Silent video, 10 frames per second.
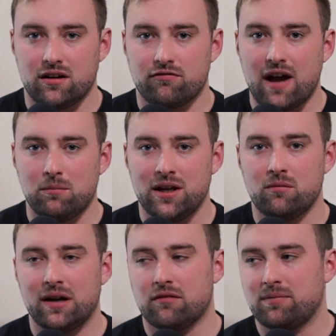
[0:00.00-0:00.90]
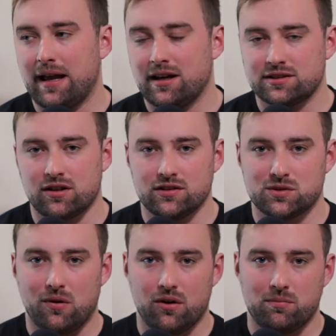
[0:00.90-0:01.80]
in your family who might have played a certain
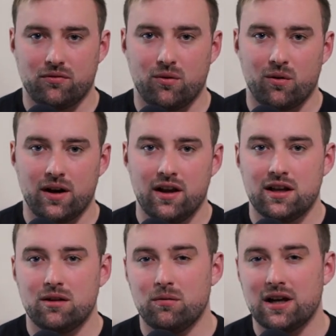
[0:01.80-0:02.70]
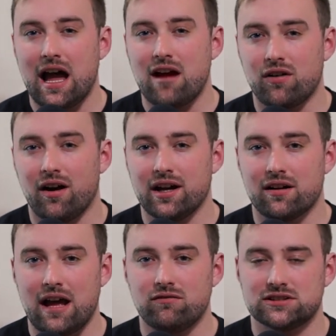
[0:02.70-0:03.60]
sport before, you will have
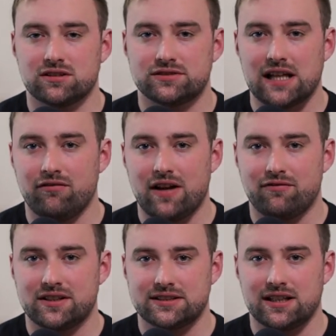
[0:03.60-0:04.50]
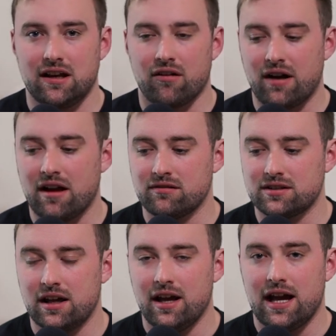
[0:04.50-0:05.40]
higher levels of self efficacy
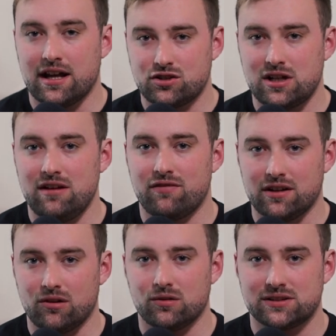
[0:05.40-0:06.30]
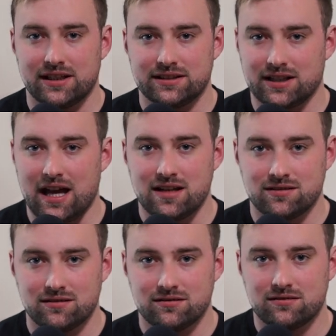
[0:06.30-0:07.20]
around achieving those things
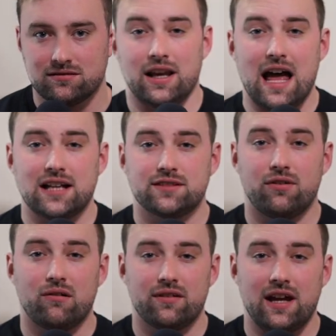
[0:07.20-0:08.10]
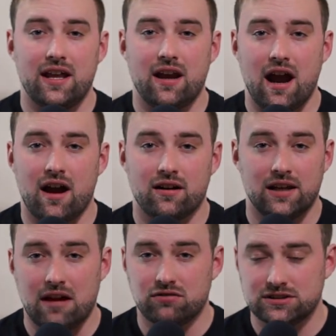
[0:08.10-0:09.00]
again. The last four then are
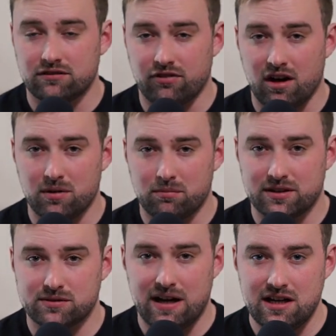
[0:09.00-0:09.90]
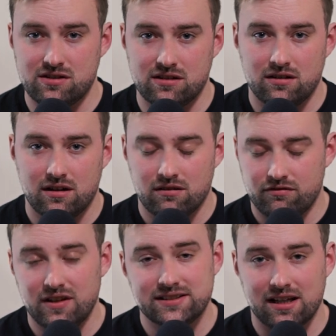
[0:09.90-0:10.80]
levels of verbal persuasion,
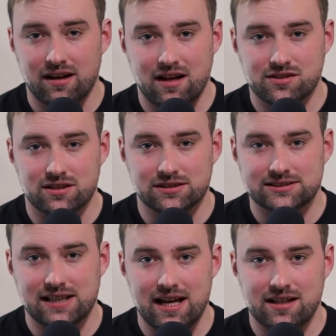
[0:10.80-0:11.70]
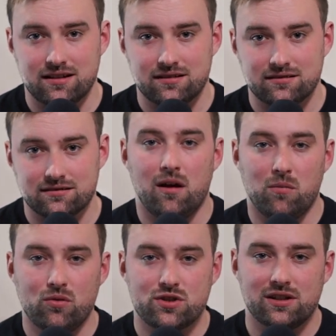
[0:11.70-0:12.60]
physiological state,
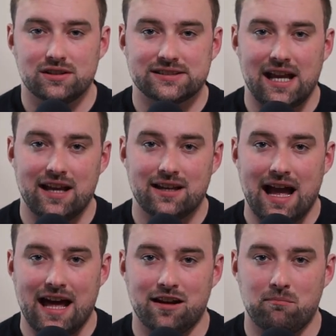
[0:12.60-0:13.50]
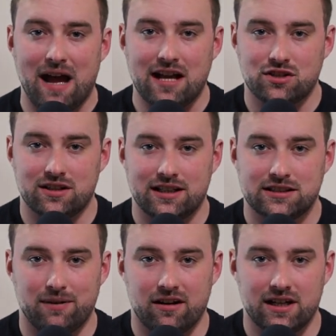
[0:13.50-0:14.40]
emotional state, and imagined
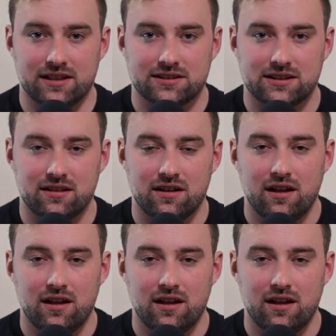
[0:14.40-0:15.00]
experience.